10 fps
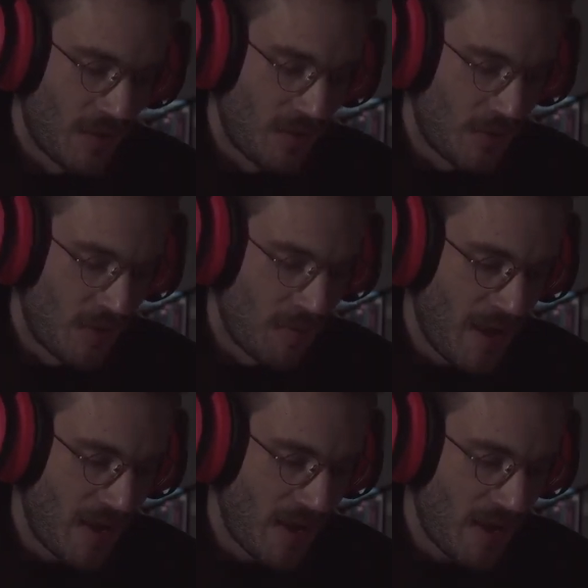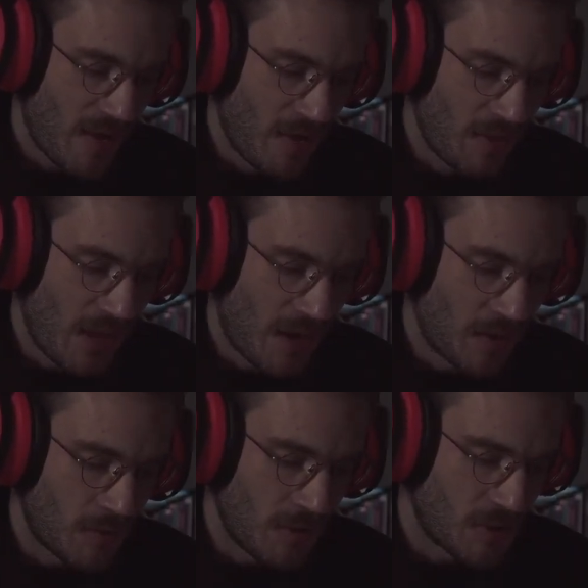For on many of the
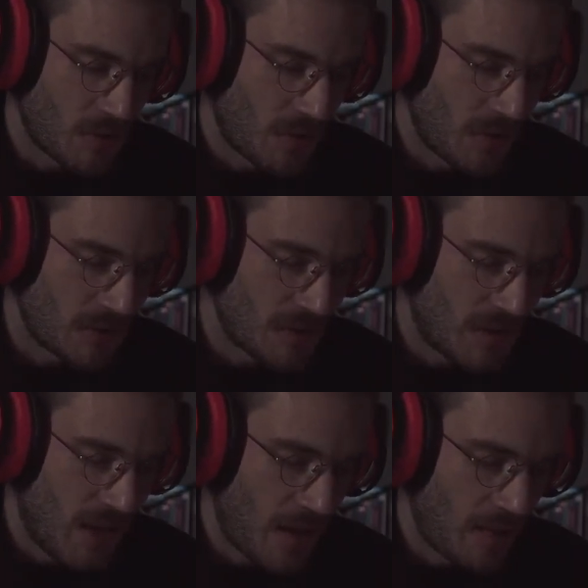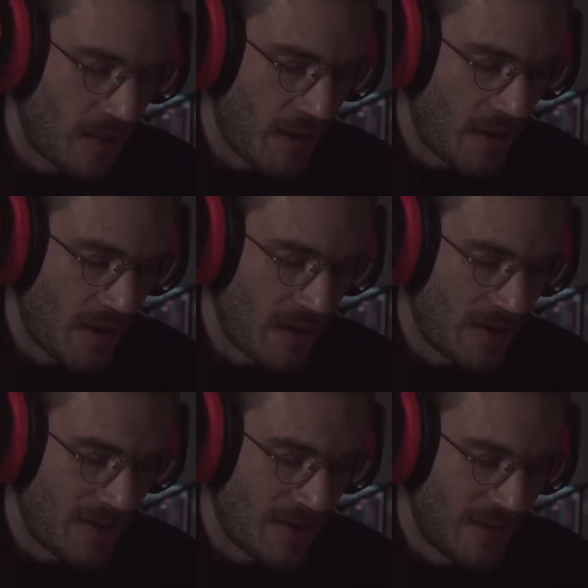outer ridge worlds, they had
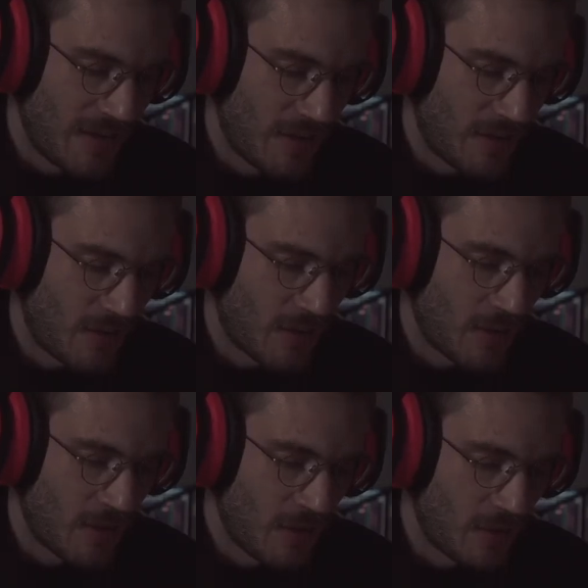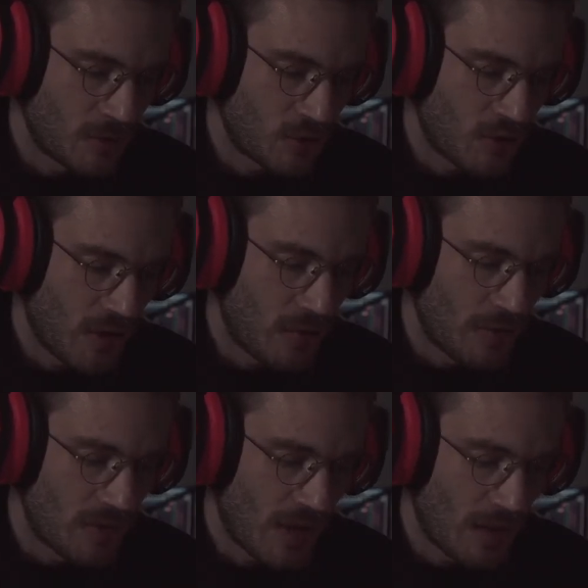little or no truck
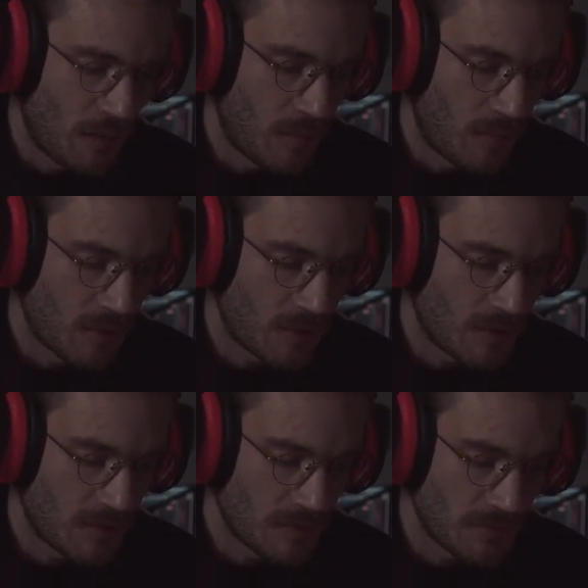with teleports.